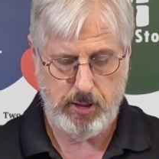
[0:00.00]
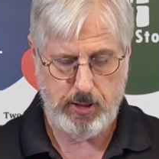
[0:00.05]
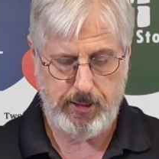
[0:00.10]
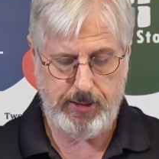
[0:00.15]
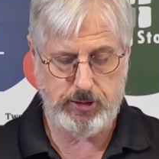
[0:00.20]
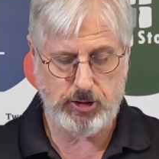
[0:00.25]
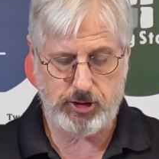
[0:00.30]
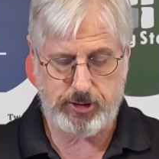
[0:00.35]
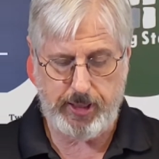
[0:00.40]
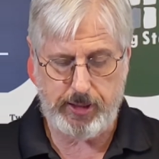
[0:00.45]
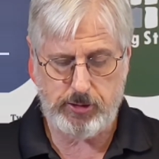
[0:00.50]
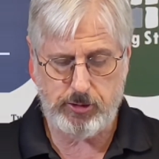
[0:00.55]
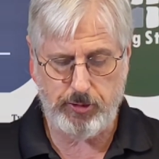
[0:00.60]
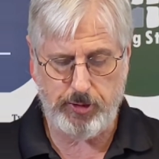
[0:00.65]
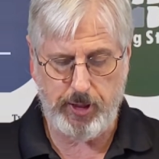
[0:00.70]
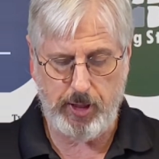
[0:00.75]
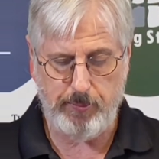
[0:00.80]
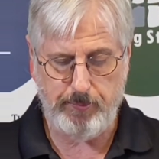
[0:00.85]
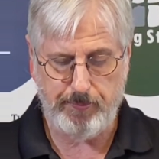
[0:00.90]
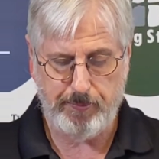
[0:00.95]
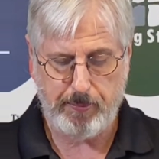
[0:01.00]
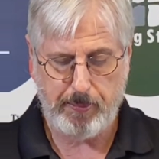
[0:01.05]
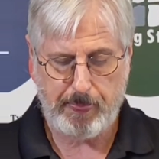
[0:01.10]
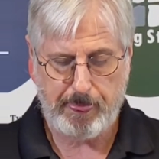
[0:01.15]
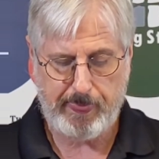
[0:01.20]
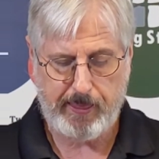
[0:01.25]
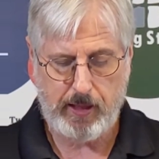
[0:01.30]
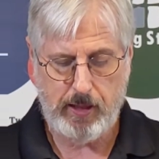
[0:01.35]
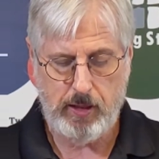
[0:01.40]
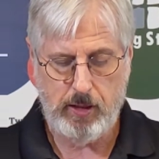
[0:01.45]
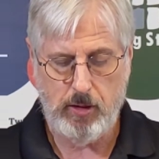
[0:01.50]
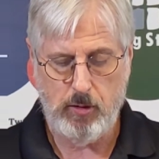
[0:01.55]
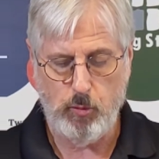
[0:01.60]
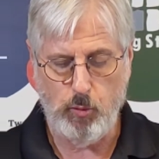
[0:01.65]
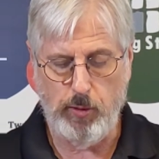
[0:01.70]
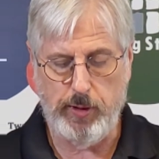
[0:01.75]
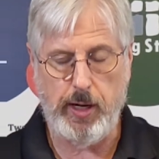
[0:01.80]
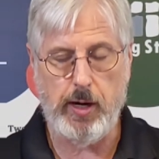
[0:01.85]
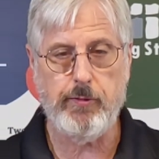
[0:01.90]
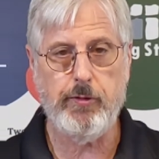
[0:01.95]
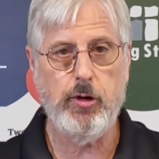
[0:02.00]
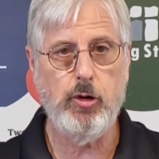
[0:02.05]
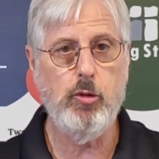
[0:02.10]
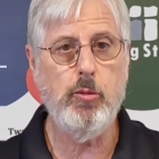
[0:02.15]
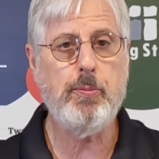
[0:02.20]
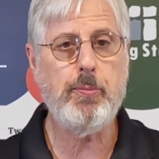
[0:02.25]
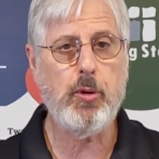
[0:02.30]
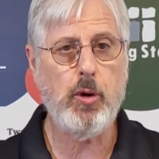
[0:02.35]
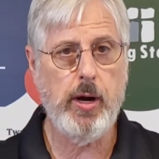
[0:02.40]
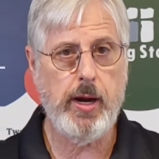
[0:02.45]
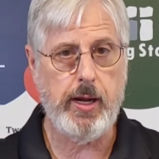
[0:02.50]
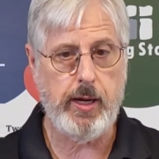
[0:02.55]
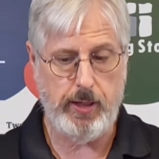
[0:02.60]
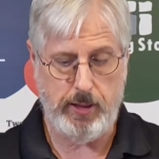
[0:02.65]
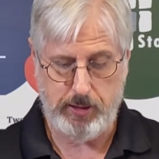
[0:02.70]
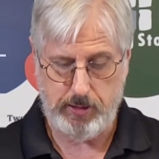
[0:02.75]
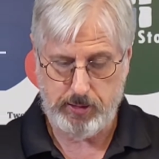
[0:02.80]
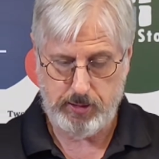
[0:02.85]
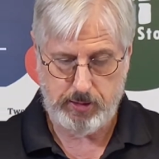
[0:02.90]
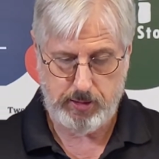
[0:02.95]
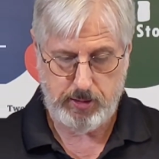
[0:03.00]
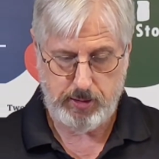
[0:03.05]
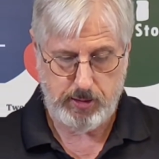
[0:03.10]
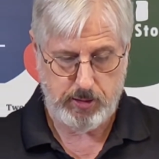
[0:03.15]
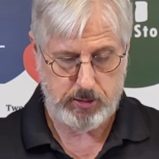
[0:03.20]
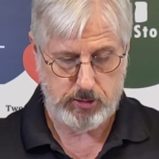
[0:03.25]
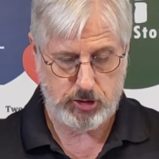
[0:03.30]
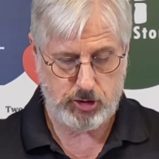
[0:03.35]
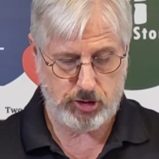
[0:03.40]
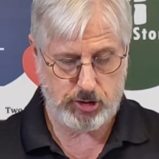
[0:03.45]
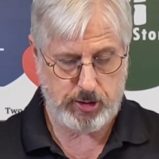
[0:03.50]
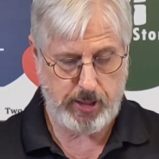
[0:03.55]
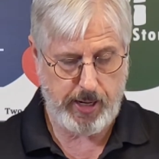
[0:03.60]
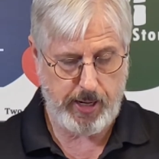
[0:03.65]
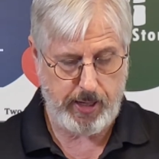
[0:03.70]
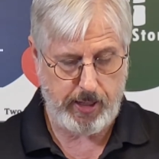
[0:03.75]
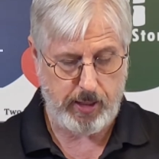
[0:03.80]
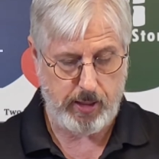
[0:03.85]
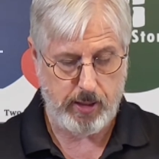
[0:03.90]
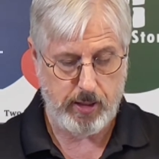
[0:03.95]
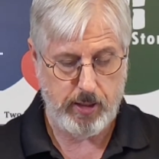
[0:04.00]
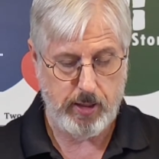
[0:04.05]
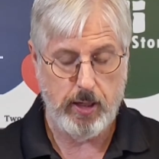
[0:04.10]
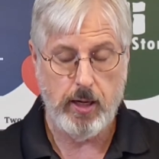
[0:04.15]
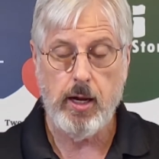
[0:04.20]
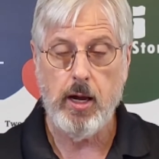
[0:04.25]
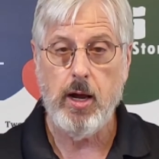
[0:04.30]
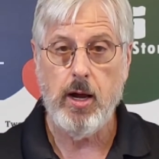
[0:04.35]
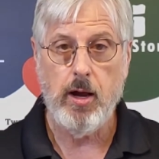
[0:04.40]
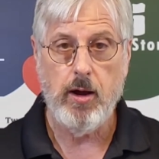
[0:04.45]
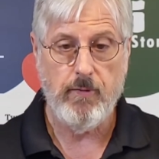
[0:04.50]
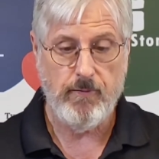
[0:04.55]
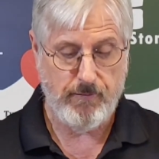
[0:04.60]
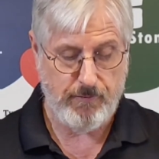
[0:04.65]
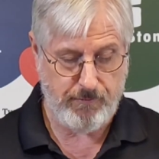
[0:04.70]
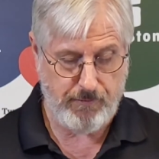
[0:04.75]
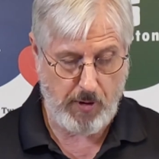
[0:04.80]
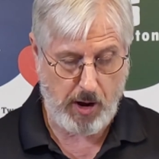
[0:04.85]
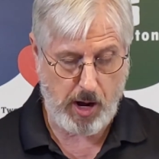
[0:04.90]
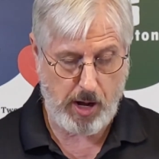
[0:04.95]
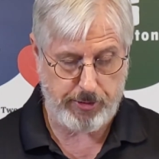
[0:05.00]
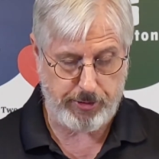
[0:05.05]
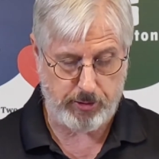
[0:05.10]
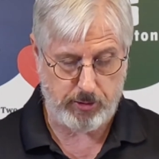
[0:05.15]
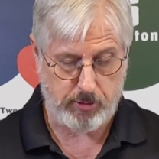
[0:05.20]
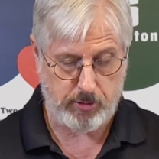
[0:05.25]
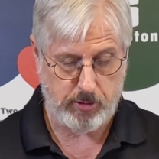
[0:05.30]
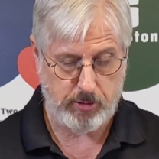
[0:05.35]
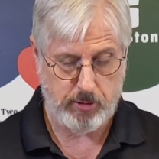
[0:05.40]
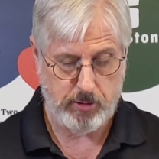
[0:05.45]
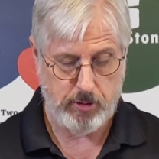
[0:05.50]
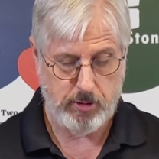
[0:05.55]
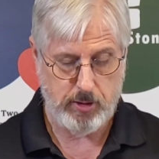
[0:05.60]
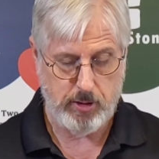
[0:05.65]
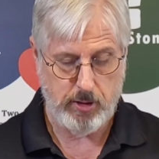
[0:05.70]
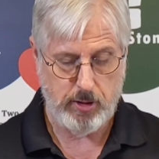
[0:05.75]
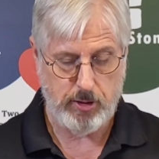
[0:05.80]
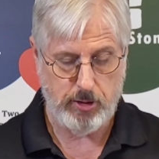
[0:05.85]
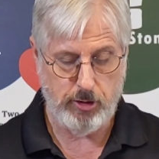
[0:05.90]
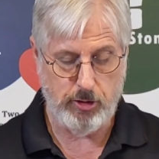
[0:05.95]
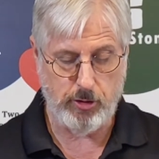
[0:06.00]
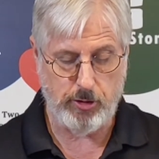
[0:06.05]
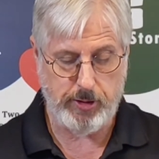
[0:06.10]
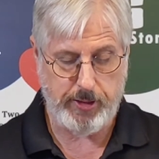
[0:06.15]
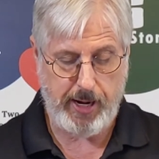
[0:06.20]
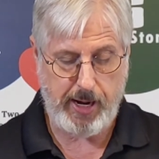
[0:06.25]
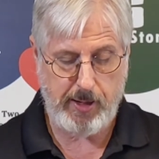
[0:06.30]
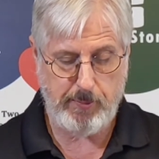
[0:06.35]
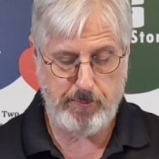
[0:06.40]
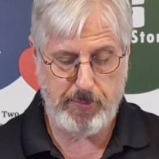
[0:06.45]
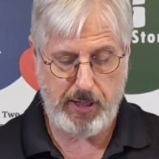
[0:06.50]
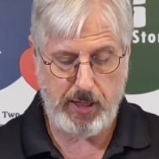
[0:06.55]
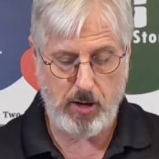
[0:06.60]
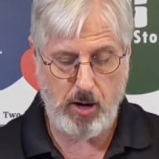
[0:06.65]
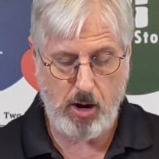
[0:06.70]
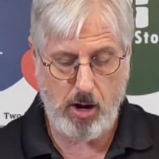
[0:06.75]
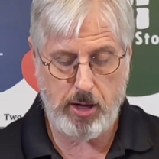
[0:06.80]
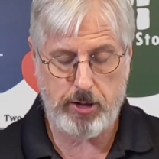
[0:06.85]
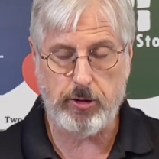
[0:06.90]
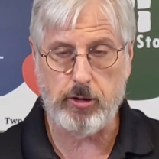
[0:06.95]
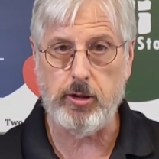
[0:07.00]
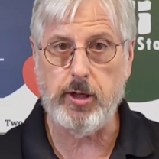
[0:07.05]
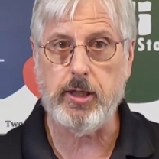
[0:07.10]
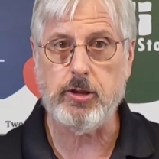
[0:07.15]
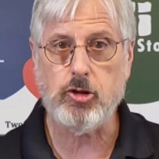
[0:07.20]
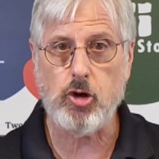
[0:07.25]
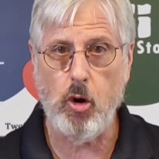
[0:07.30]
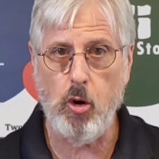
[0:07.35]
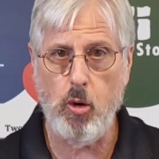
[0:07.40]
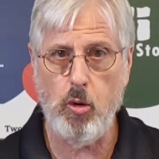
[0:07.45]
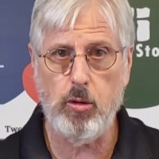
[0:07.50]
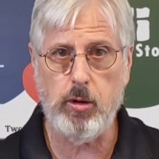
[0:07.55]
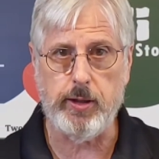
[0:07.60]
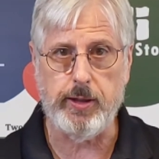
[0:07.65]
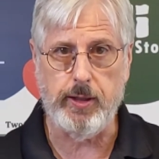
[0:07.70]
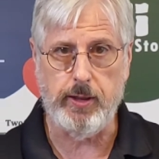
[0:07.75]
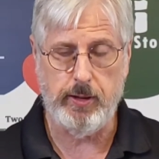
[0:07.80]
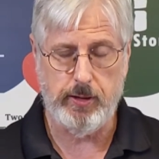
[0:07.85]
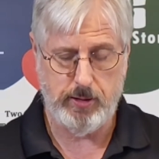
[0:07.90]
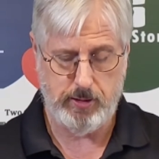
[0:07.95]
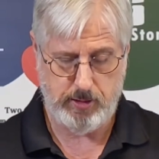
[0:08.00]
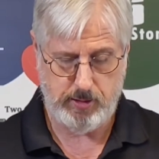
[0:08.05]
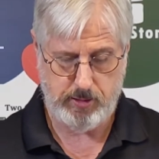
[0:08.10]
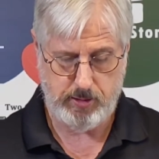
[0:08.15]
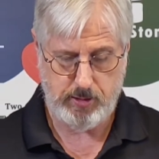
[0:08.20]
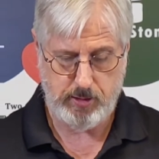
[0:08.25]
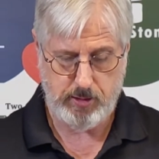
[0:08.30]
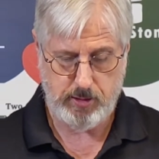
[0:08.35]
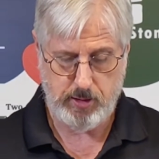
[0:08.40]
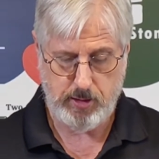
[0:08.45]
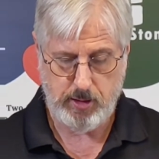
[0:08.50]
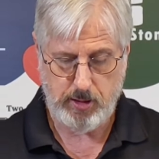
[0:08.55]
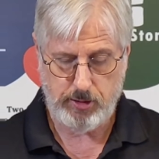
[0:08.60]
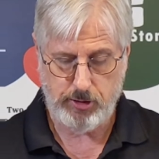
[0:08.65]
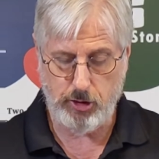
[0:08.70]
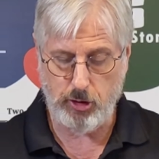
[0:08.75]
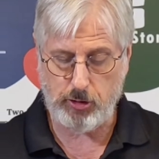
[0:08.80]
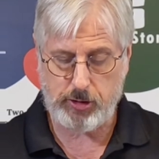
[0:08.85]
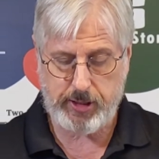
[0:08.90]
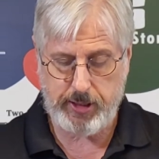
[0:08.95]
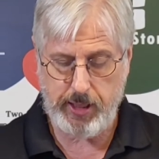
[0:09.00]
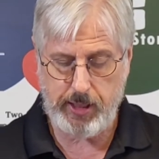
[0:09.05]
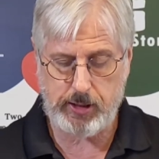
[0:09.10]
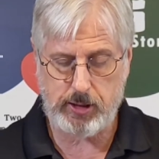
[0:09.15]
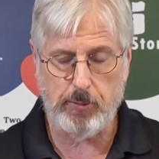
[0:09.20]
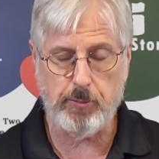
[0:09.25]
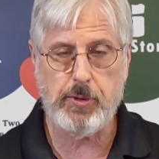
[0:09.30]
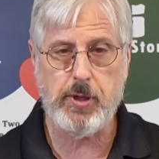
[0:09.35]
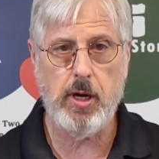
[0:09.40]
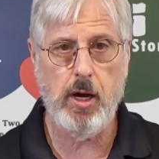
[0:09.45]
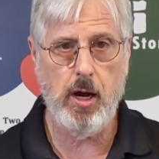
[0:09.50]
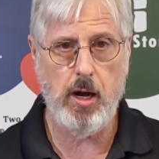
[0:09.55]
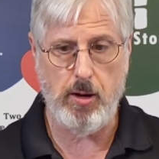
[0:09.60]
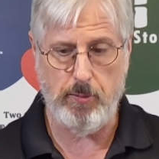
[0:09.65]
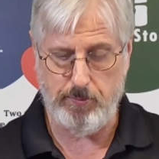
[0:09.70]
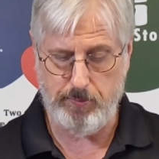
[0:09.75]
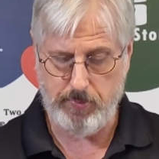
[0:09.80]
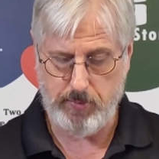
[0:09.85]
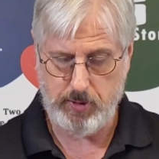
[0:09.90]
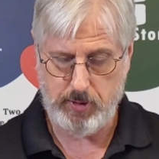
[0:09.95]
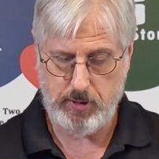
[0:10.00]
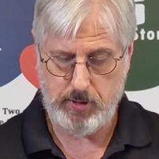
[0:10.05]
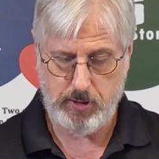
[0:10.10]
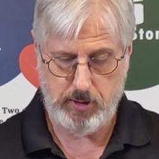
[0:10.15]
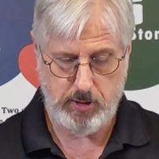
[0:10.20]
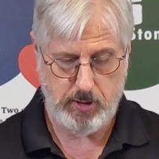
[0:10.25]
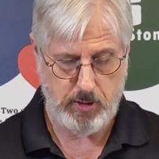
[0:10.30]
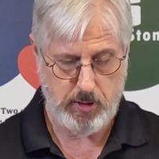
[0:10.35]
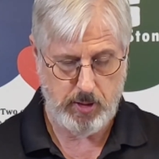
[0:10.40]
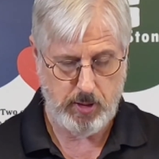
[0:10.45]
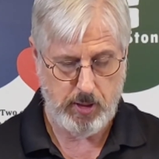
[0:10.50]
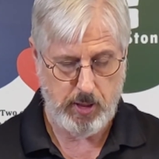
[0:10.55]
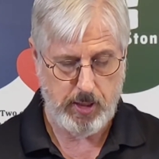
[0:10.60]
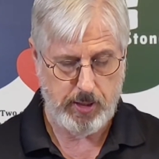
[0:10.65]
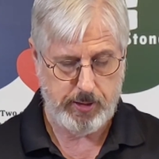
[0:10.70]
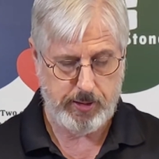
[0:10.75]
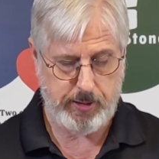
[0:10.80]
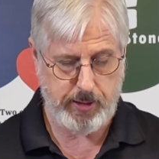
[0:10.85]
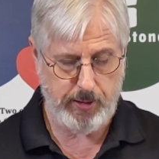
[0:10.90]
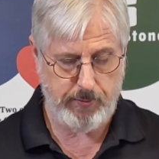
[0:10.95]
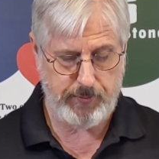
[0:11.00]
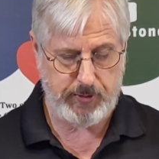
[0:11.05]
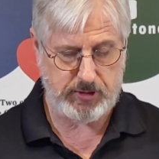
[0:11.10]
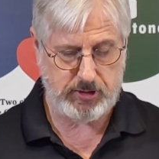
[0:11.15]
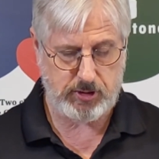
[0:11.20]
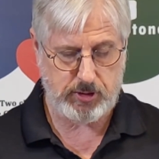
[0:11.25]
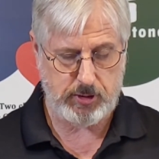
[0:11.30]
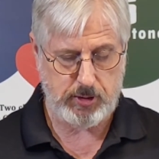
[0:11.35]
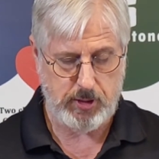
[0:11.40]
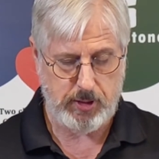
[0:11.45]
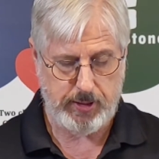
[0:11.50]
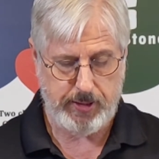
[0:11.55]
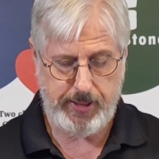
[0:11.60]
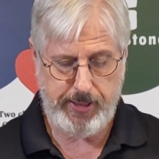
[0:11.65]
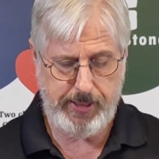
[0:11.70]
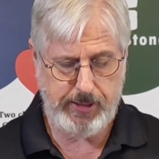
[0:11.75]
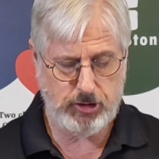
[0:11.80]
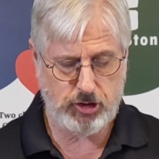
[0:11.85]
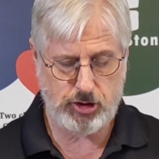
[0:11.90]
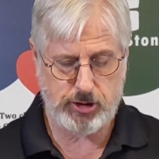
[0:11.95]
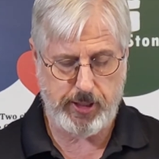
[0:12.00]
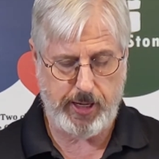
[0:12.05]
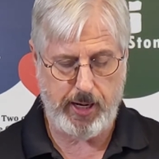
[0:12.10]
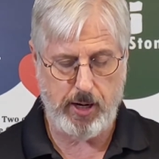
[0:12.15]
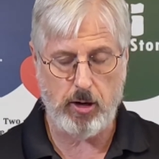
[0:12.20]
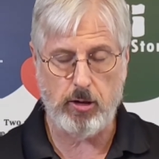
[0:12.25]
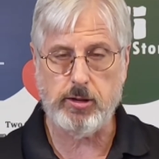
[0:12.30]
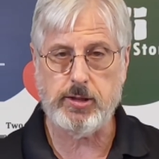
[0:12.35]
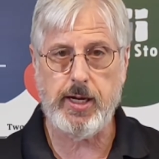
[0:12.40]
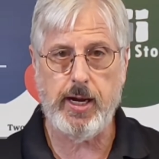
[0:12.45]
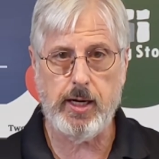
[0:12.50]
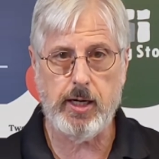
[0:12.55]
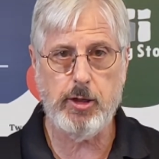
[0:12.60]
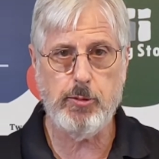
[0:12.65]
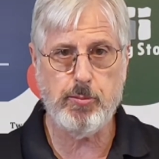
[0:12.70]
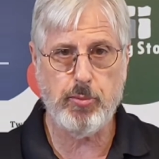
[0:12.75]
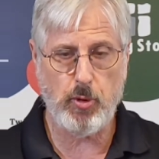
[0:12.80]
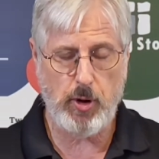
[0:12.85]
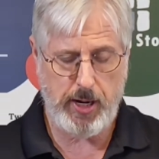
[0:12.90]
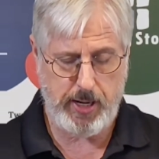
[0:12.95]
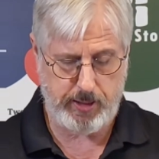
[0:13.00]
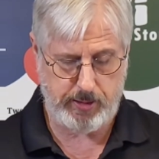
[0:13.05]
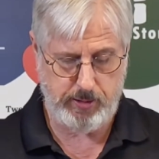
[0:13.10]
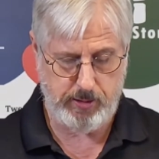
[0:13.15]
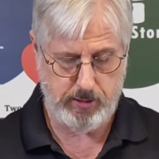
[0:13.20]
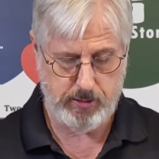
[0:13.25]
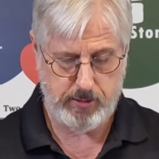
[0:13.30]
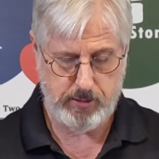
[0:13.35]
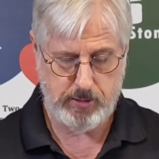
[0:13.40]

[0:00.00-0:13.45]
He said to them, Whenever you pray, say, Father, Your name be honored as holy. Your kingdom come. Give us each day our daily bread.